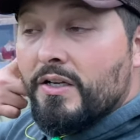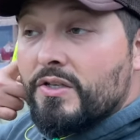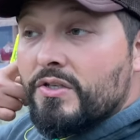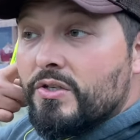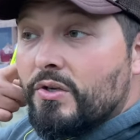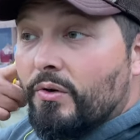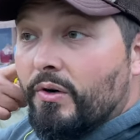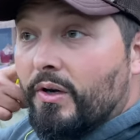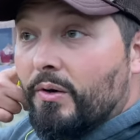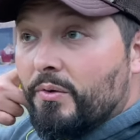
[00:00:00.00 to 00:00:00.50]

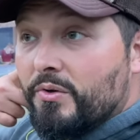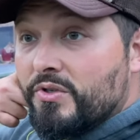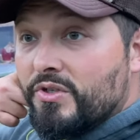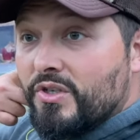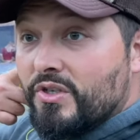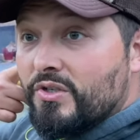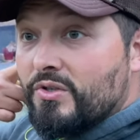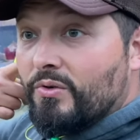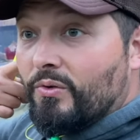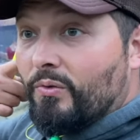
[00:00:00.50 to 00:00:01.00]
So it was
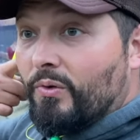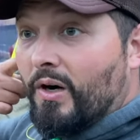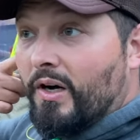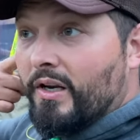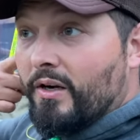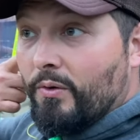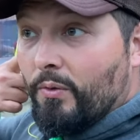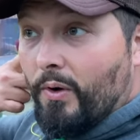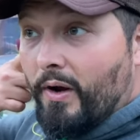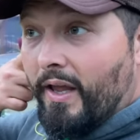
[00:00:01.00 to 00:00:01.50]
just
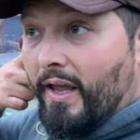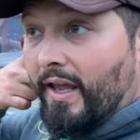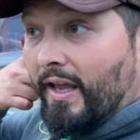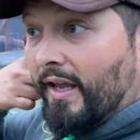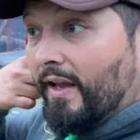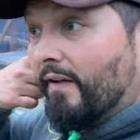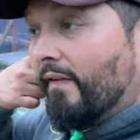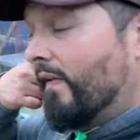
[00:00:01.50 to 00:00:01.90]
running away